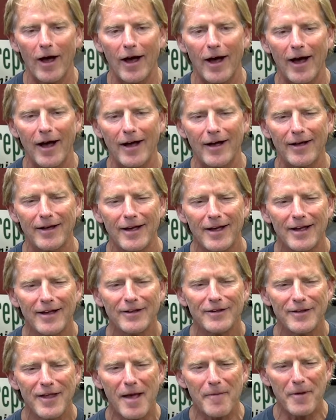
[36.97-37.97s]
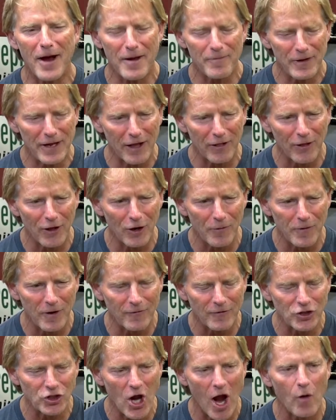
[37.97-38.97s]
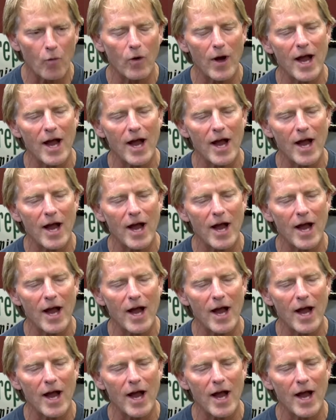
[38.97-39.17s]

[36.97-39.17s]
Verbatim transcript: Uh, that might be a little bit of a shock.